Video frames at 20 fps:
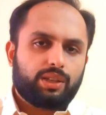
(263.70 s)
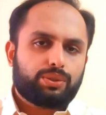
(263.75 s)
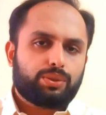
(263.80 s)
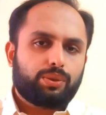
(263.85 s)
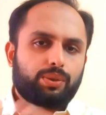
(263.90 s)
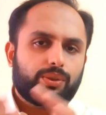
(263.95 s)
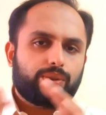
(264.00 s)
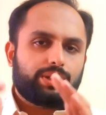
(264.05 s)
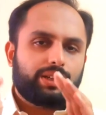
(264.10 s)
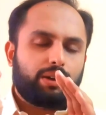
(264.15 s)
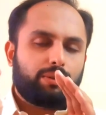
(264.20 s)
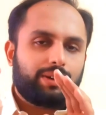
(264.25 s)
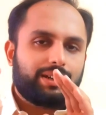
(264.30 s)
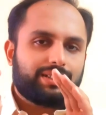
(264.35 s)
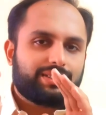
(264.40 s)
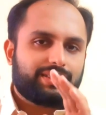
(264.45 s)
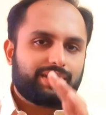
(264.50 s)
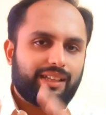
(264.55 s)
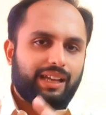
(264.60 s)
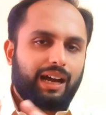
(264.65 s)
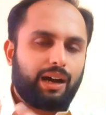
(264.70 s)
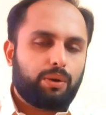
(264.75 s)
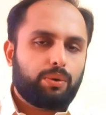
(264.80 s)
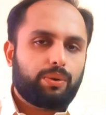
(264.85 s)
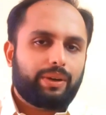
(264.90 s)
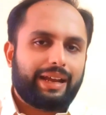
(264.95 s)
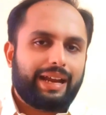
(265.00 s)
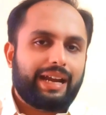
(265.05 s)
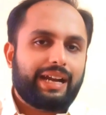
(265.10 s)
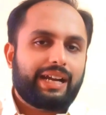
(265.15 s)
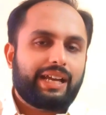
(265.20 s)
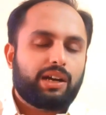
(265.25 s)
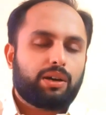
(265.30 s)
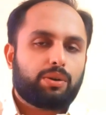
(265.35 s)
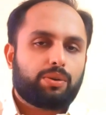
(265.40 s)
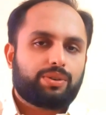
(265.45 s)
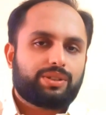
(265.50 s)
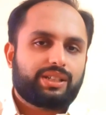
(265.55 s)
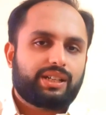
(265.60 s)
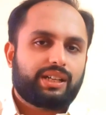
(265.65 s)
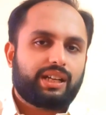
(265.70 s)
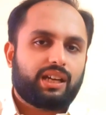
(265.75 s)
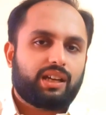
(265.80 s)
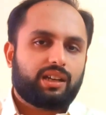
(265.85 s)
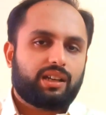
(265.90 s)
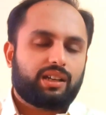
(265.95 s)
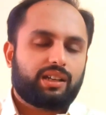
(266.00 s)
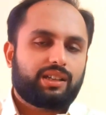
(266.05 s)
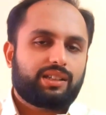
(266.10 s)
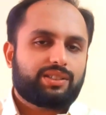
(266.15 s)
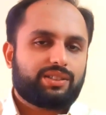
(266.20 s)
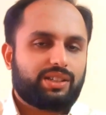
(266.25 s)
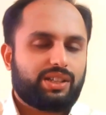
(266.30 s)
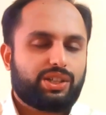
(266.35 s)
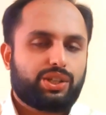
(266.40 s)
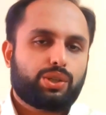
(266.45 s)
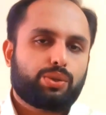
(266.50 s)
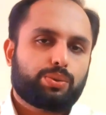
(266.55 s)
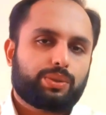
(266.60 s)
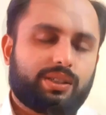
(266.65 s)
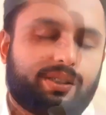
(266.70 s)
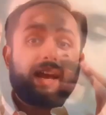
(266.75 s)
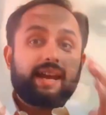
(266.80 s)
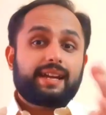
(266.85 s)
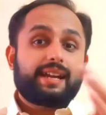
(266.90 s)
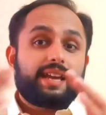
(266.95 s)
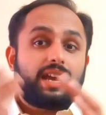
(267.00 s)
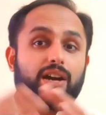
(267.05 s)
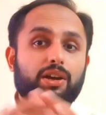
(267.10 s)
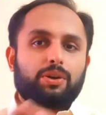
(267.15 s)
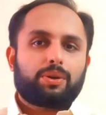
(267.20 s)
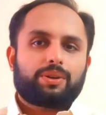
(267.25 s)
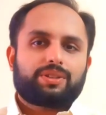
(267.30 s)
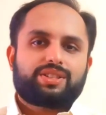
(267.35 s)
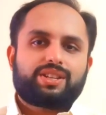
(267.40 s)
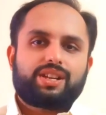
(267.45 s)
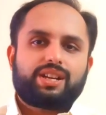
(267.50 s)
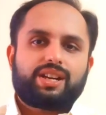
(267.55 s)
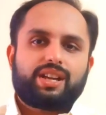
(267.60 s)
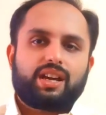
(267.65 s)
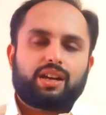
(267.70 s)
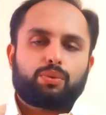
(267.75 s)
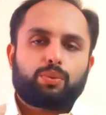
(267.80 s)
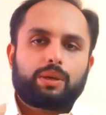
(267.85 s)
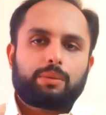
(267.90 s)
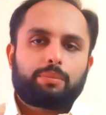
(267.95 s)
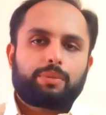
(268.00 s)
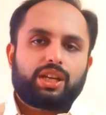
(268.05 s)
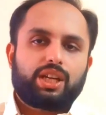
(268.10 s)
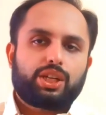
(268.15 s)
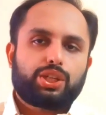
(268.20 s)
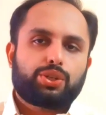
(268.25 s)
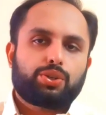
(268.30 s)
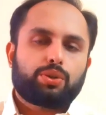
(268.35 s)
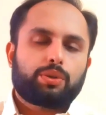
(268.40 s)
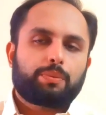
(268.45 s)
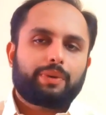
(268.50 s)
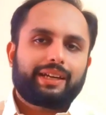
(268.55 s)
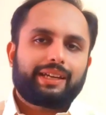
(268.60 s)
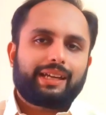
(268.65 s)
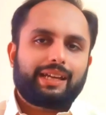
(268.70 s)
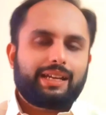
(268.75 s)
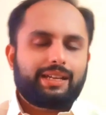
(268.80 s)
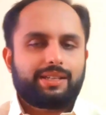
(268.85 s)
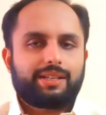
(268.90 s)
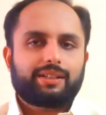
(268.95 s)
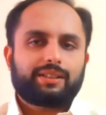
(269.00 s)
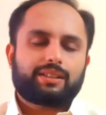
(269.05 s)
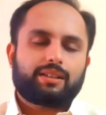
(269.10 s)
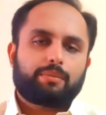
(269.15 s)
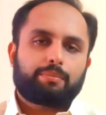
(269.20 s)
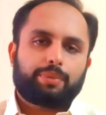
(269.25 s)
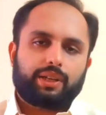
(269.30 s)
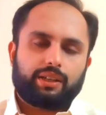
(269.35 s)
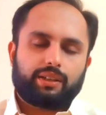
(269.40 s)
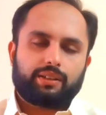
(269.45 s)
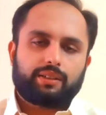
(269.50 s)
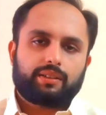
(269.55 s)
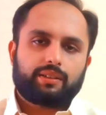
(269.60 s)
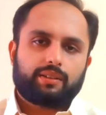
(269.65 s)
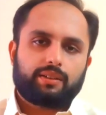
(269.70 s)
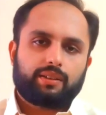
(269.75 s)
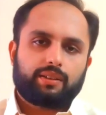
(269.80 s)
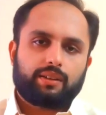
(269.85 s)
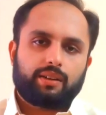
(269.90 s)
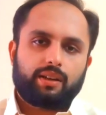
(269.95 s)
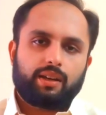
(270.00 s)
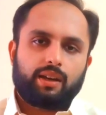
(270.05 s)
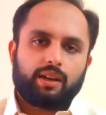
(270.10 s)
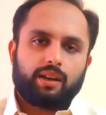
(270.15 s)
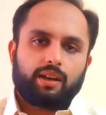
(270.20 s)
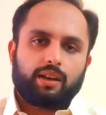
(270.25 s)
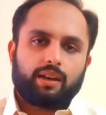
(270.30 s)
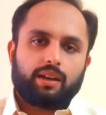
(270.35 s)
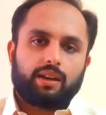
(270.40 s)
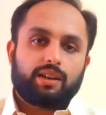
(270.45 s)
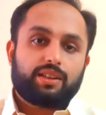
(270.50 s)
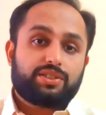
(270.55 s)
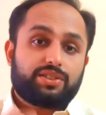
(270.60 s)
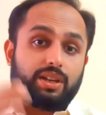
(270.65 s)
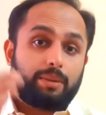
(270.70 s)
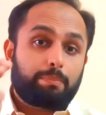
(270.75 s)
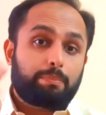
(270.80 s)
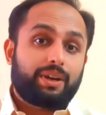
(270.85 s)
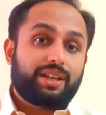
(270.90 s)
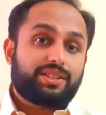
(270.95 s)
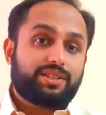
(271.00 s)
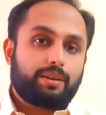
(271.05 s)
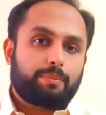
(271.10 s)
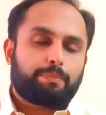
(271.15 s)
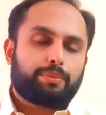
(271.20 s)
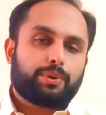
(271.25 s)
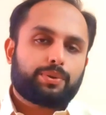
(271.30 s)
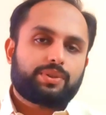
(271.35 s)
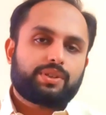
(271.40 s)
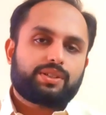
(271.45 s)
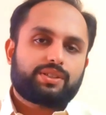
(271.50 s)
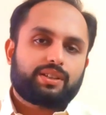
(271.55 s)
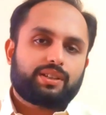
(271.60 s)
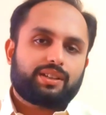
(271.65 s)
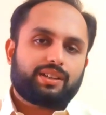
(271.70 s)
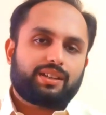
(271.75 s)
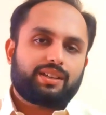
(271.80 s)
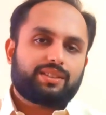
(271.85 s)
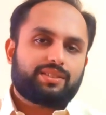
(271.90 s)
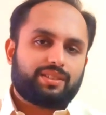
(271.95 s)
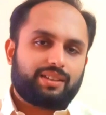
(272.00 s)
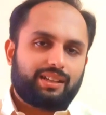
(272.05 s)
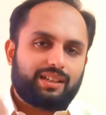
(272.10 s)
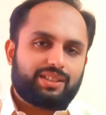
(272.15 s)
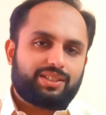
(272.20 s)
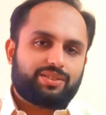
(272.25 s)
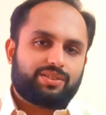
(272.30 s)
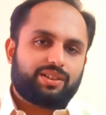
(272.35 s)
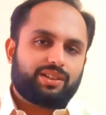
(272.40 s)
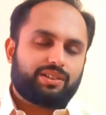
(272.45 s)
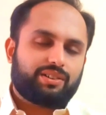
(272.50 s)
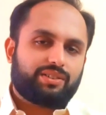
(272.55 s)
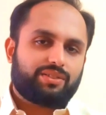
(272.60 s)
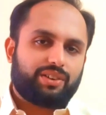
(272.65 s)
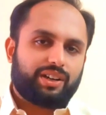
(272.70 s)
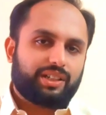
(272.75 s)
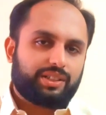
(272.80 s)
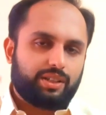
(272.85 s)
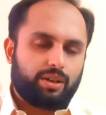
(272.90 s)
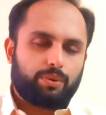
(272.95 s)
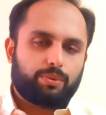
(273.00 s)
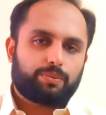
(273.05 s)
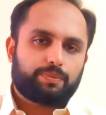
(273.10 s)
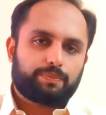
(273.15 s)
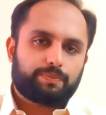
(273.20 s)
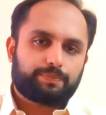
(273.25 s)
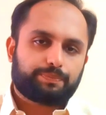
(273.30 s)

So now let's see how ADR or GDR is issued. ADR or GDR will be issued by Indian company. The step-by-step procedure is illustrated right now.